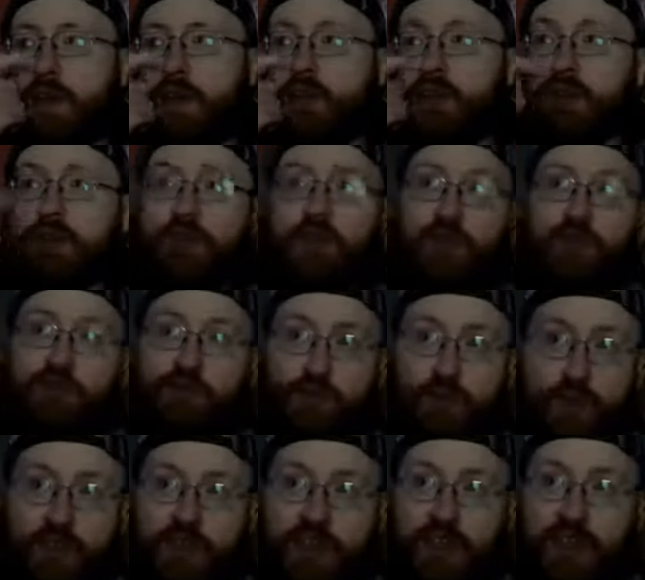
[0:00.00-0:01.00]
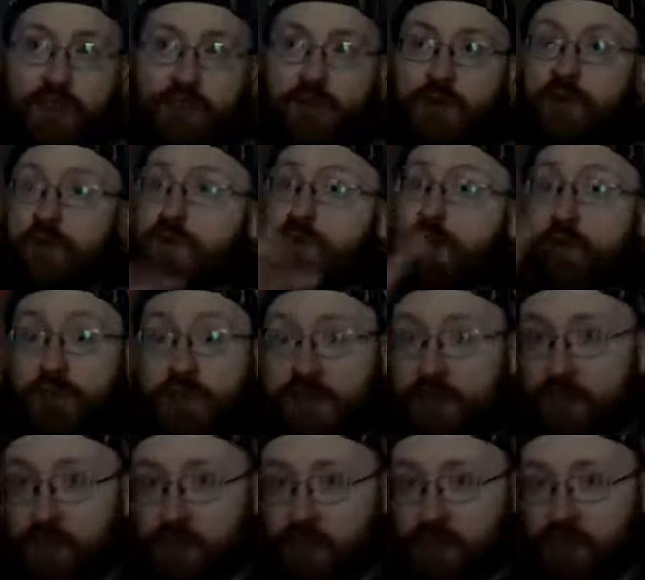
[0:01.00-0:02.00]
You can destroy the android without
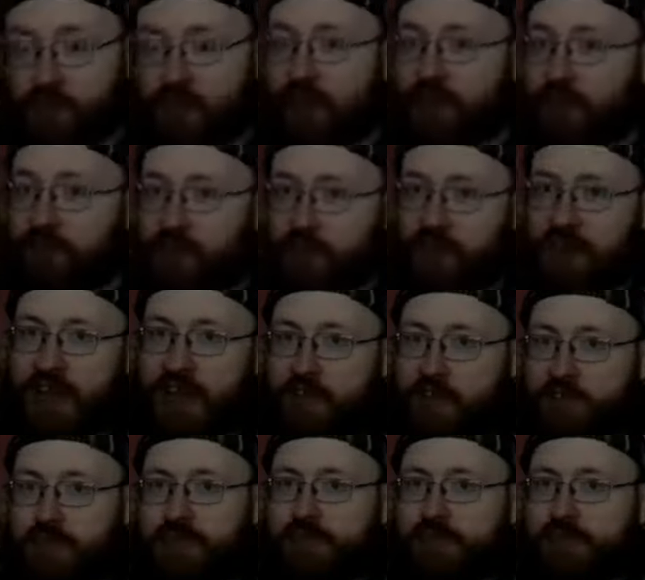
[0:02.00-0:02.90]
killing anyone, so you're not